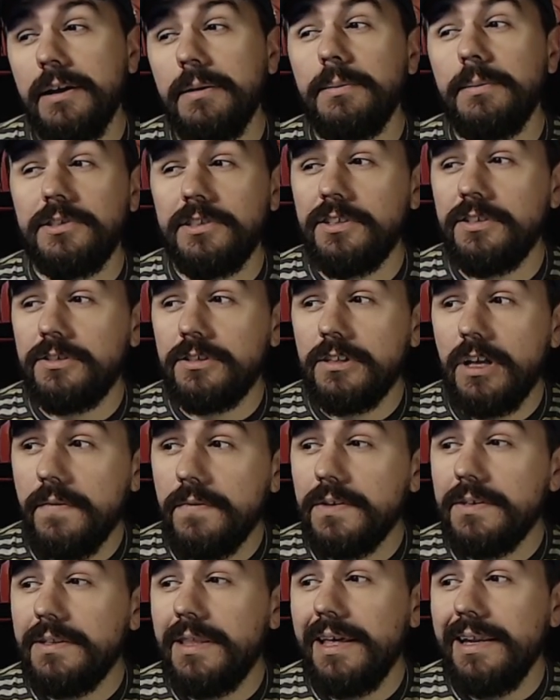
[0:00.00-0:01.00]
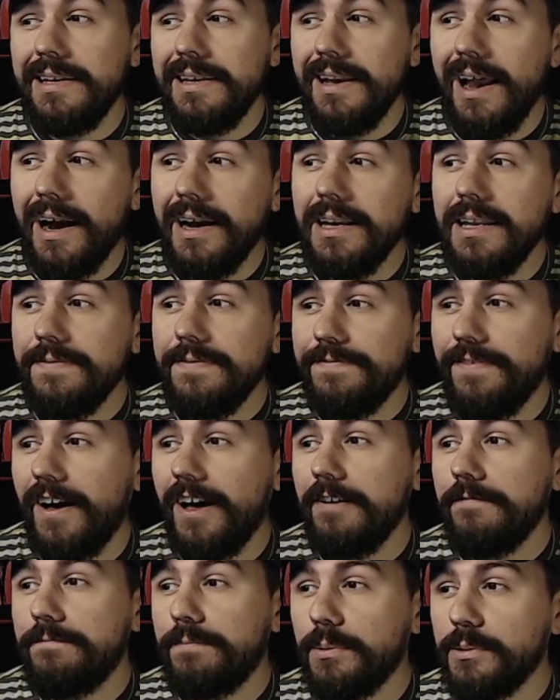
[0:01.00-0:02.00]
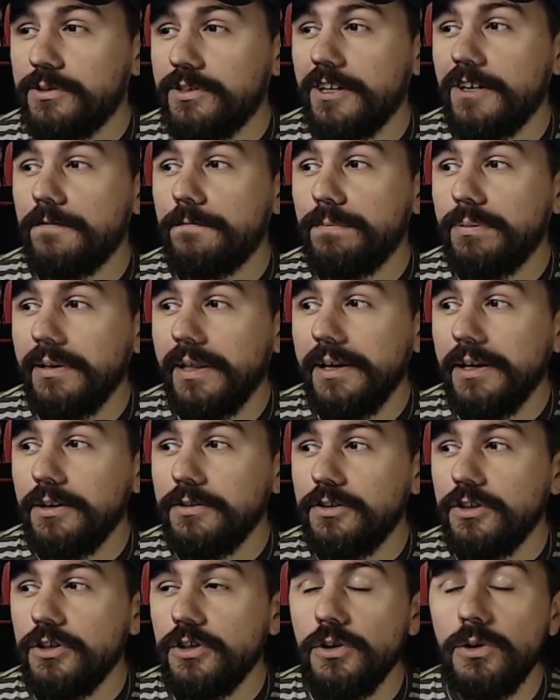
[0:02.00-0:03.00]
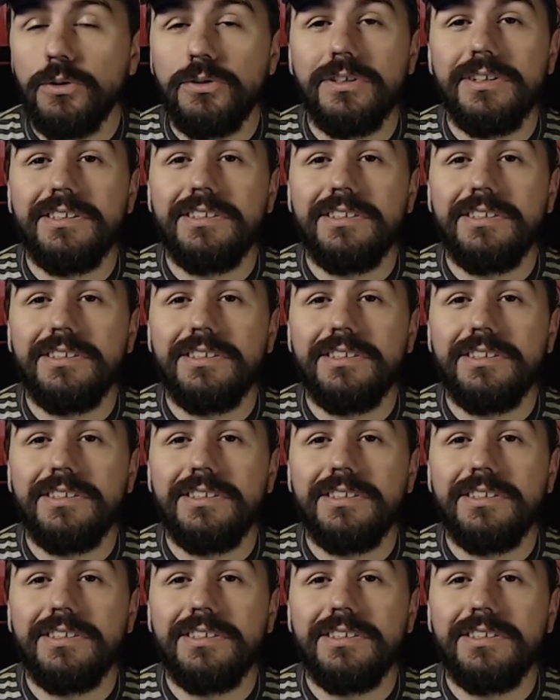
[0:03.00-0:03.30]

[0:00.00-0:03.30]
it was discovered that 95% of players use